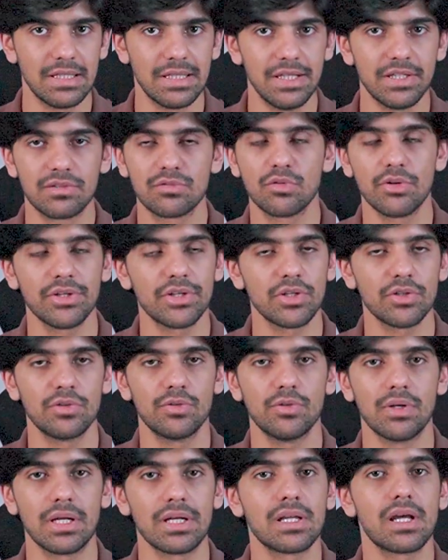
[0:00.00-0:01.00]
it's going
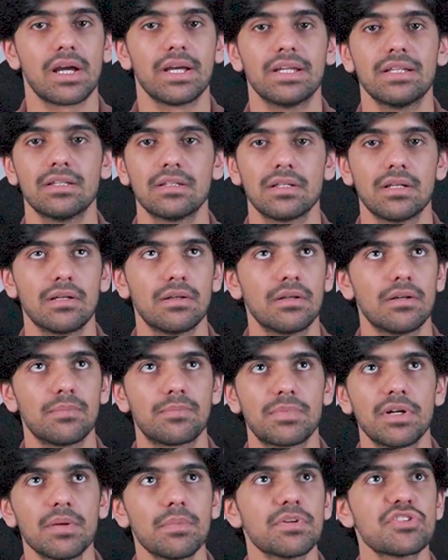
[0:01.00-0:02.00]
to align
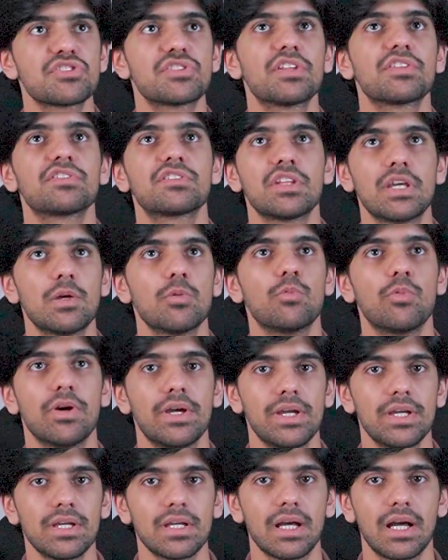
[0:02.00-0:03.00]
pretty much the same
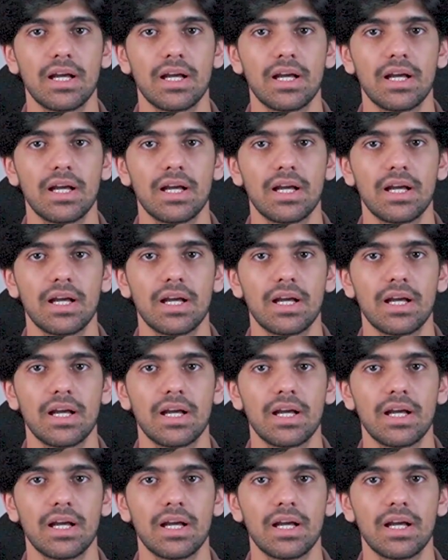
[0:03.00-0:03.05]
way